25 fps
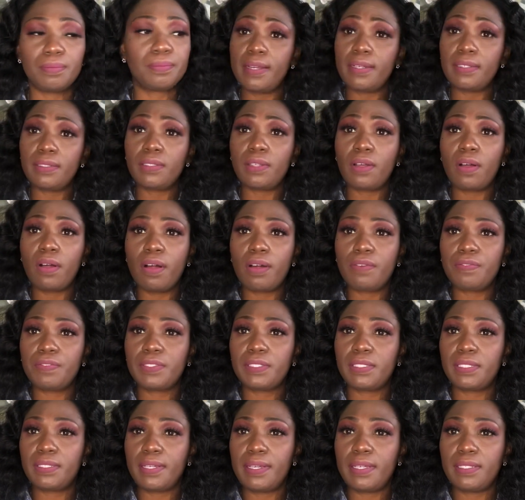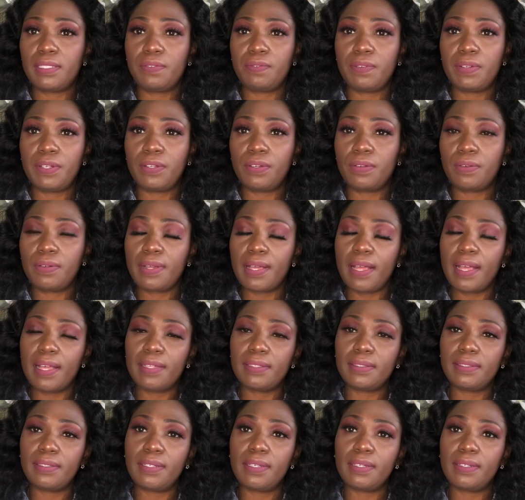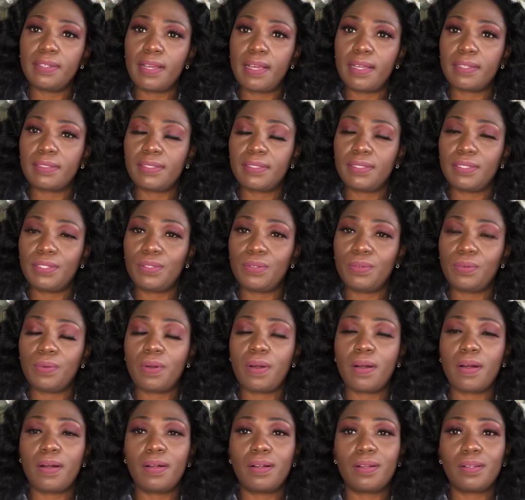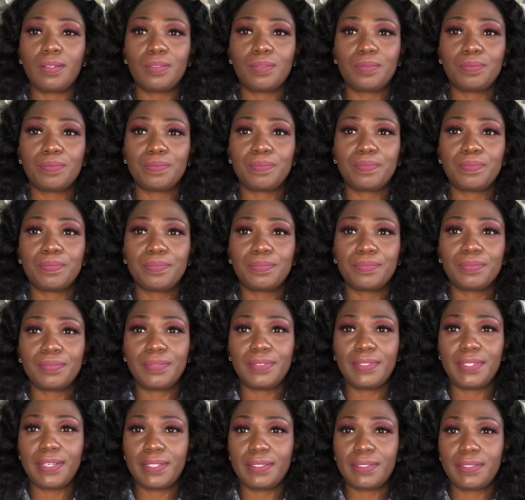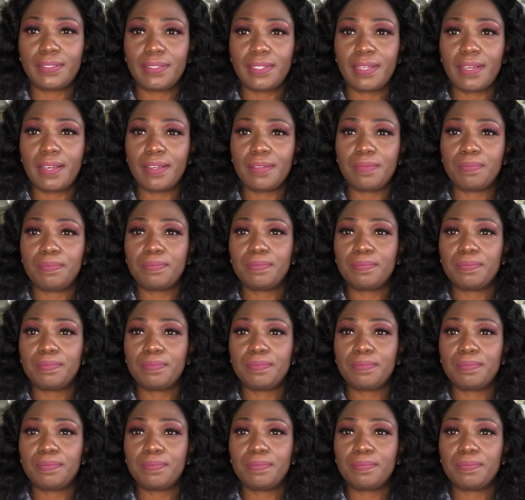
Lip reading: That's all for today's video, guys, and I'll see you all next time.